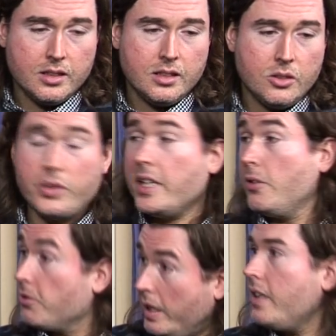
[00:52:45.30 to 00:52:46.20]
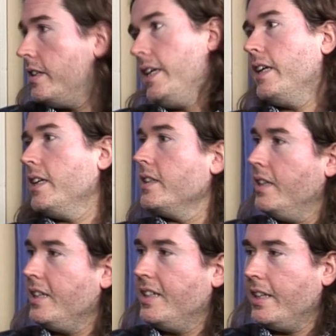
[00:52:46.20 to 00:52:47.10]
well, thank you for validating it
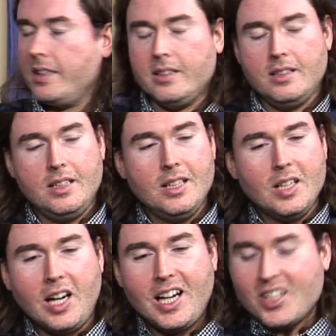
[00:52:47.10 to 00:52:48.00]
then, Nick.